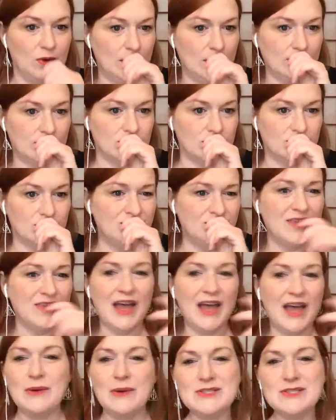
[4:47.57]
I
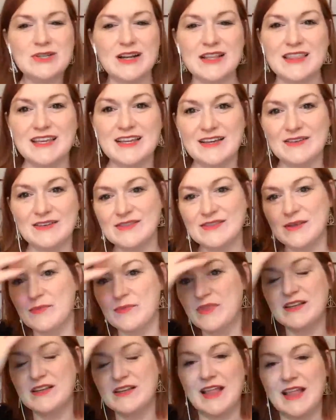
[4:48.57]
always try to think of something
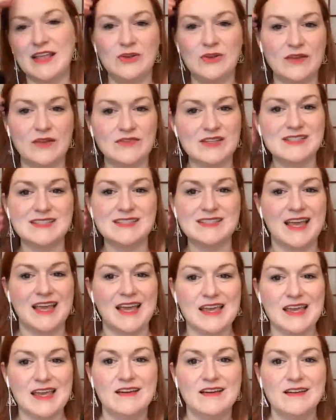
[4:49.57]
that you have to say,
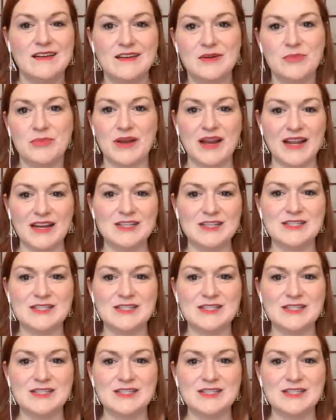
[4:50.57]
but I just don't.